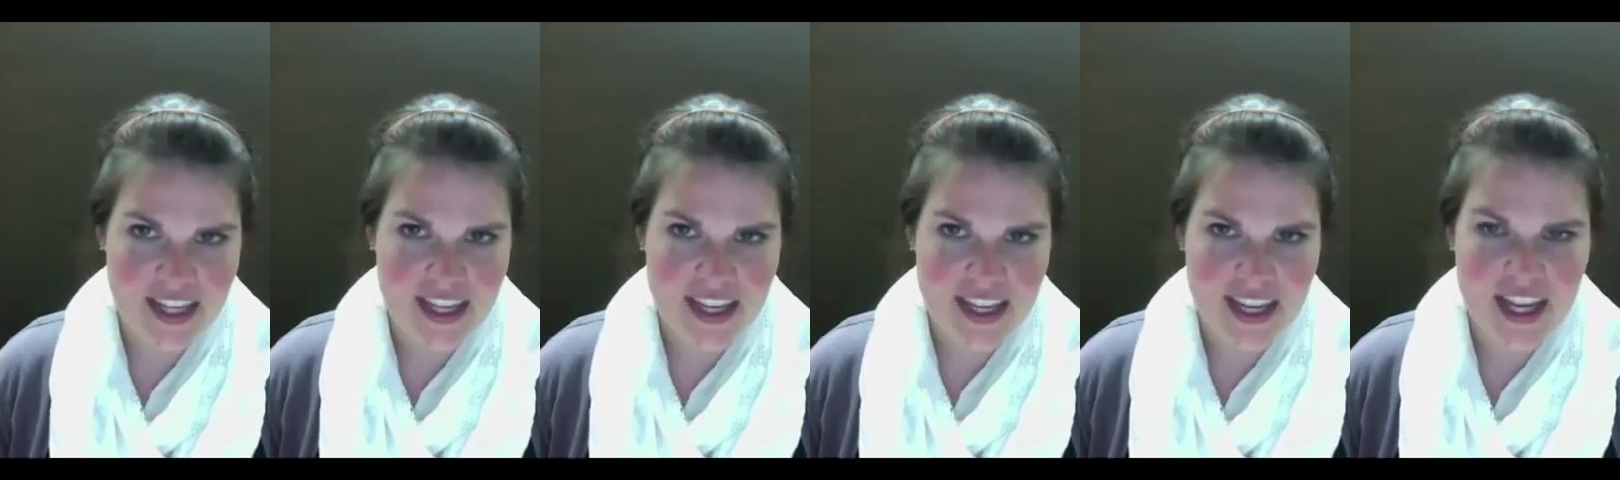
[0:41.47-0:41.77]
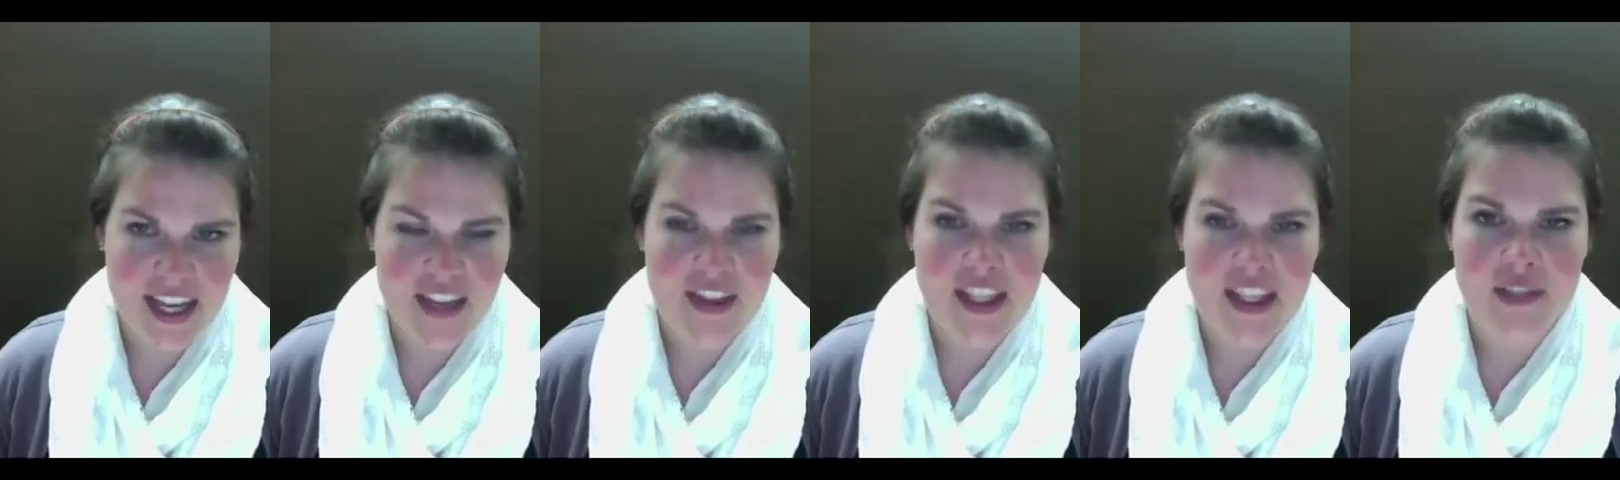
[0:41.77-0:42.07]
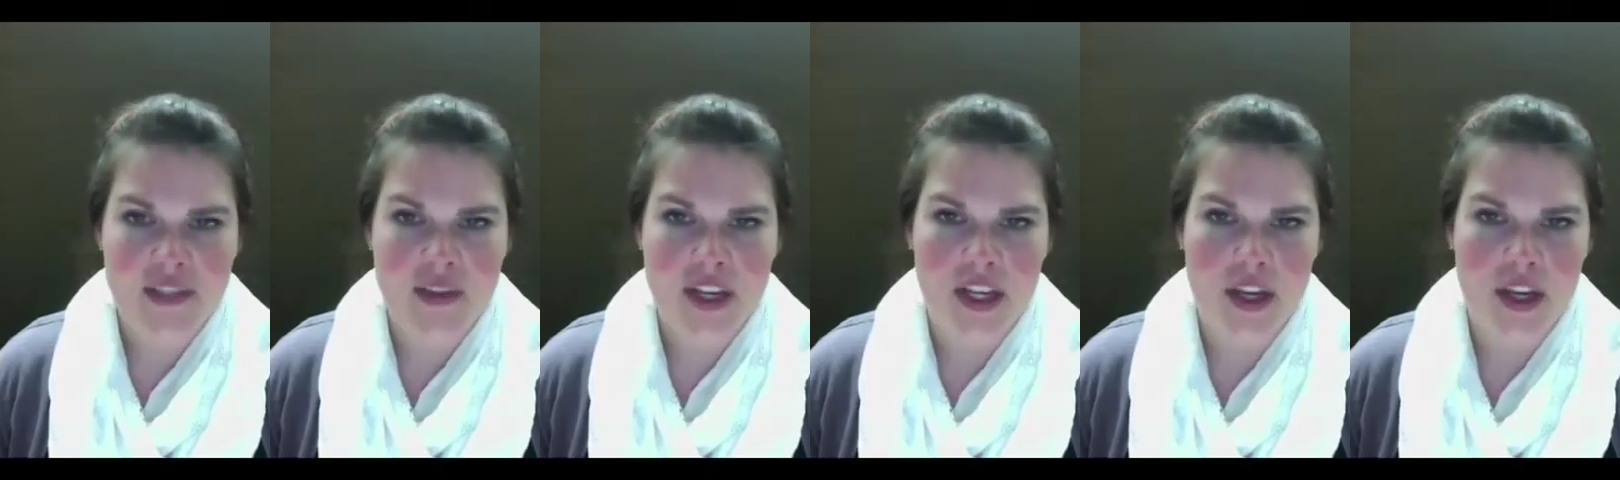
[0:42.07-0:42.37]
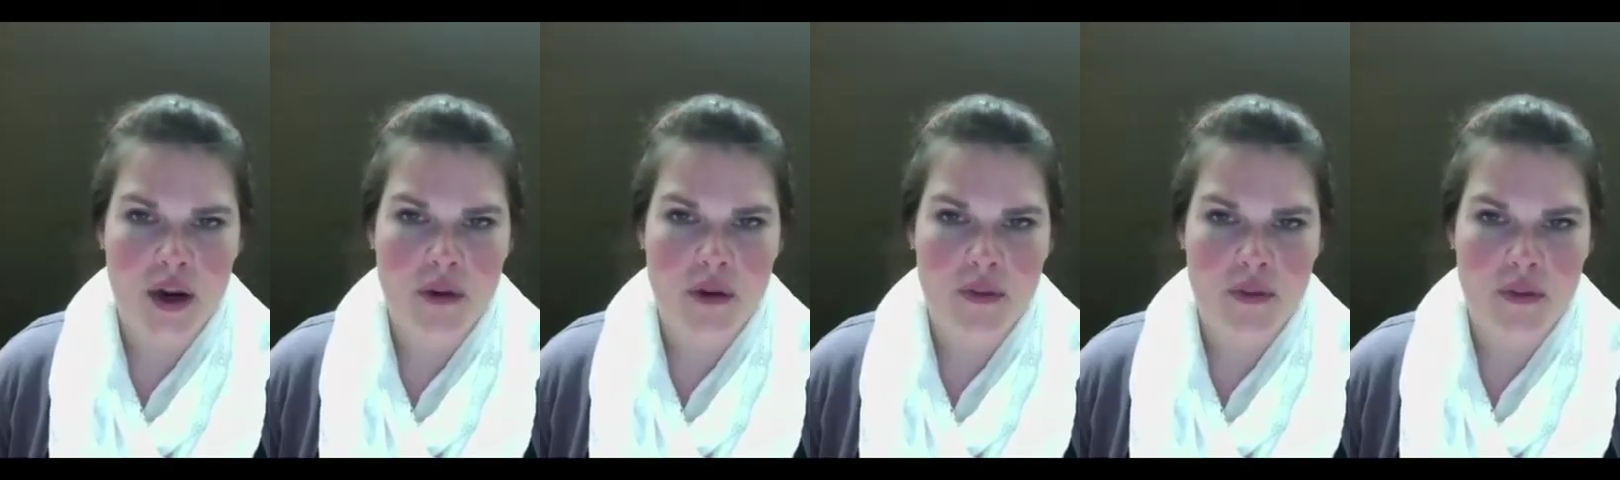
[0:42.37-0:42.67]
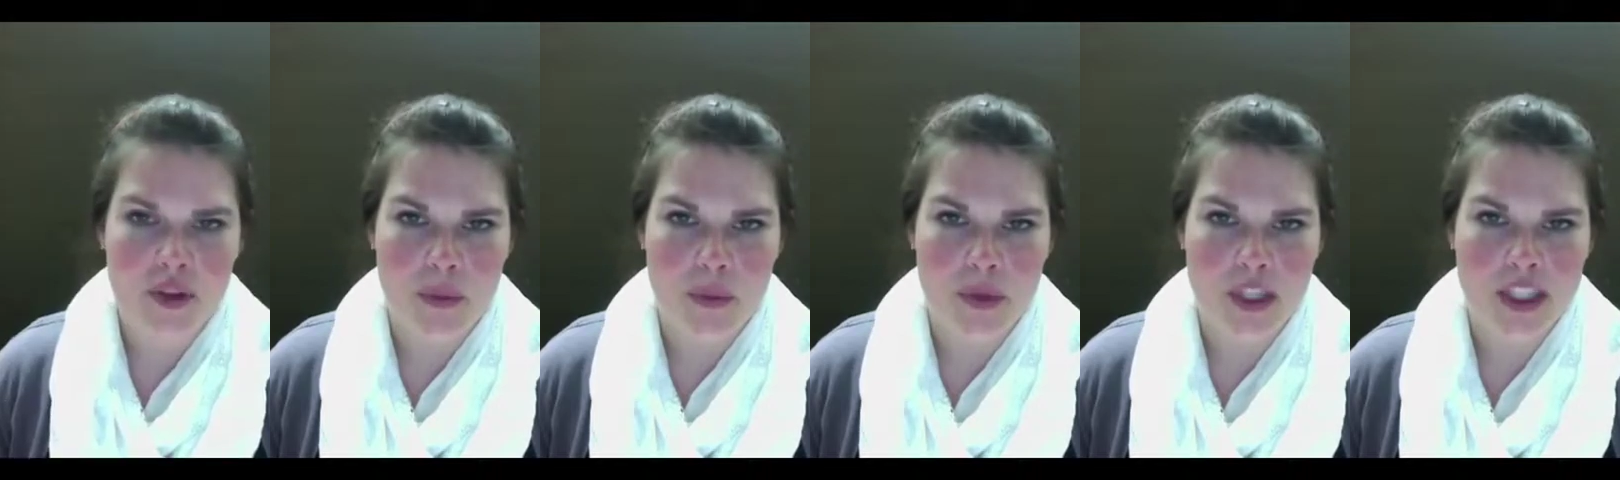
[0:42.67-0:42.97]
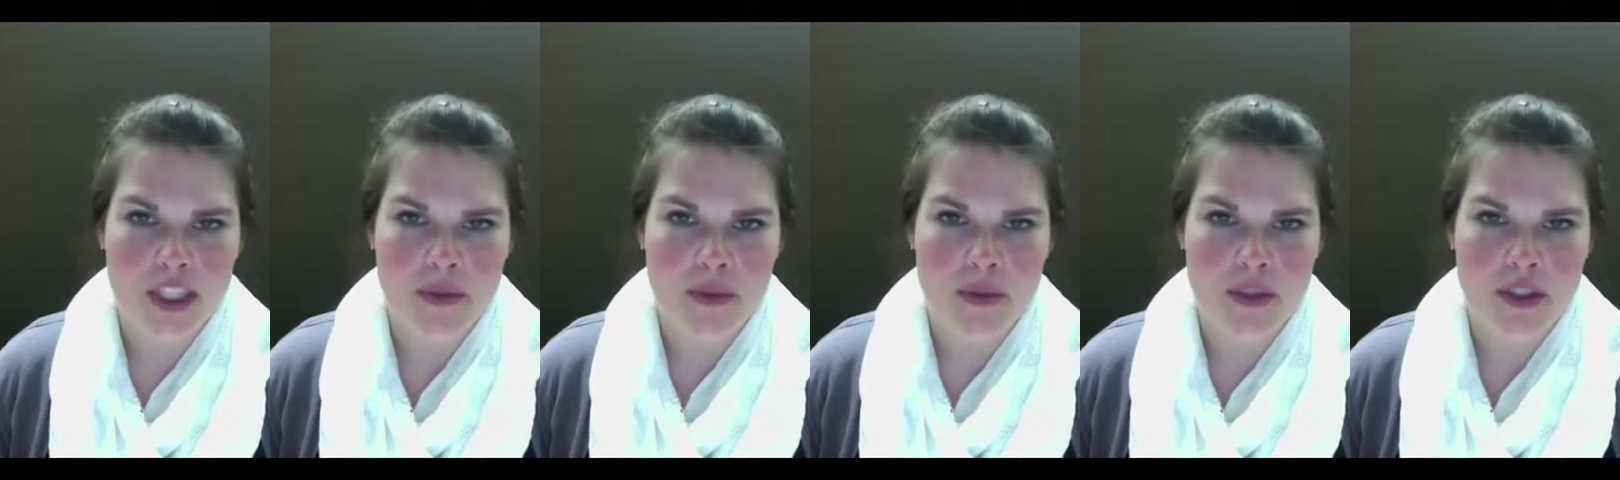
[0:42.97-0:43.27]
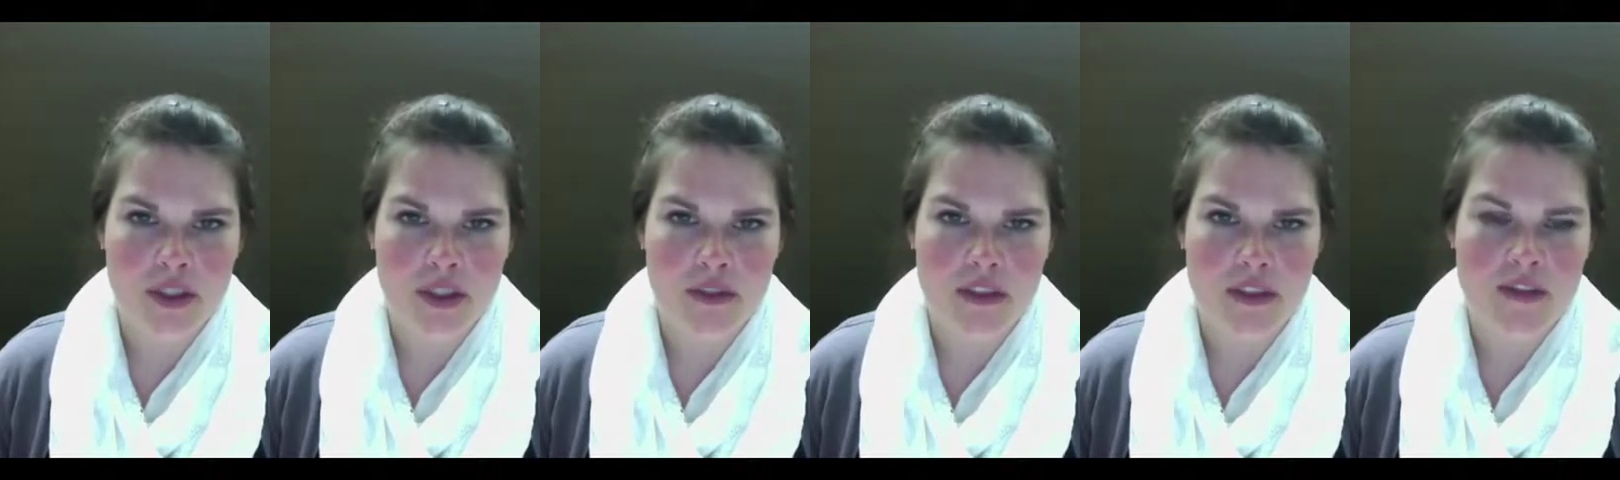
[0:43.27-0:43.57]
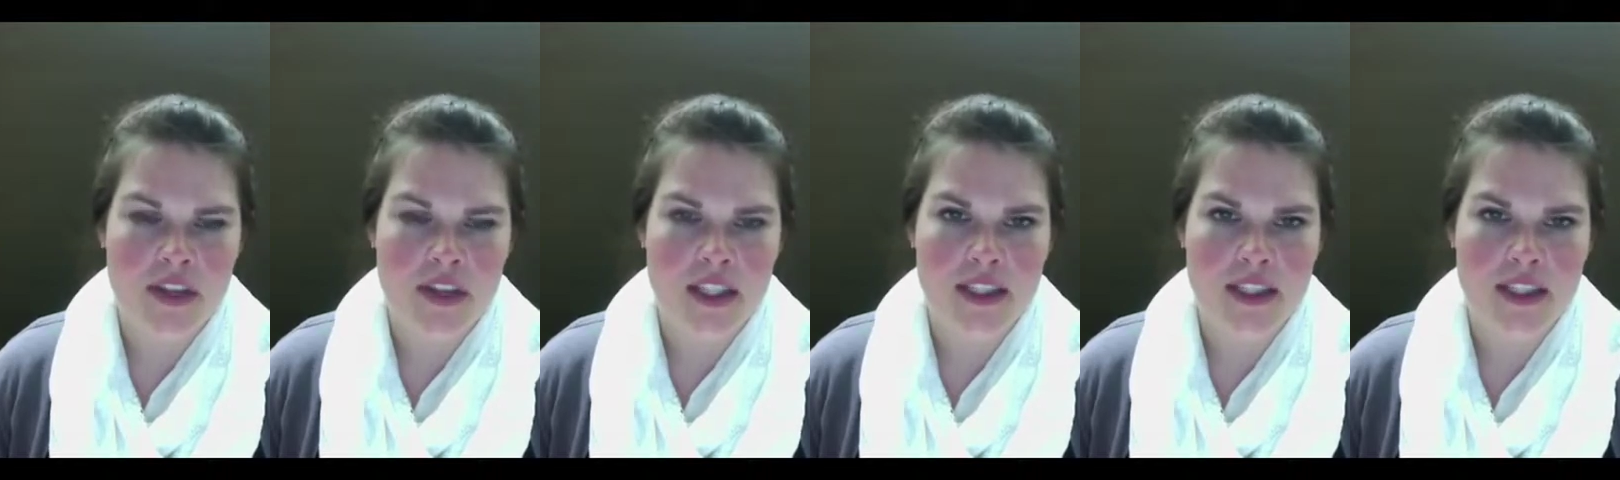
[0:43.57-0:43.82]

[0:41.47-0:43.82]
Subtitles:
In this video, for the Principles of Living